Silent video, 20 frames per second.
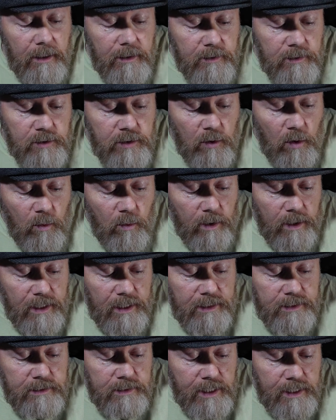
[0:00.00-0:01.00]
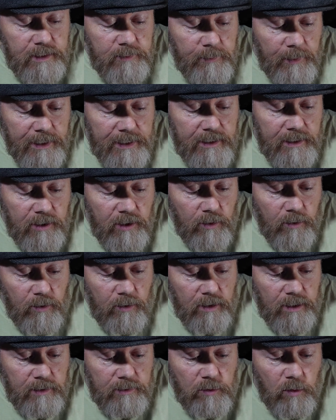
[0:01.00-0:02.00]
so it says by
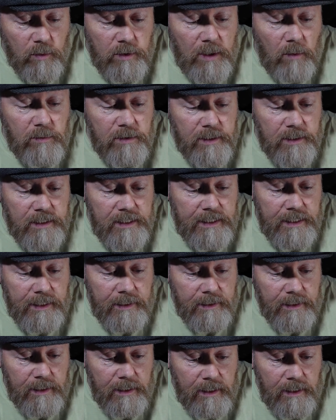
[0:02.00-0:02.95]
here, let's go down to the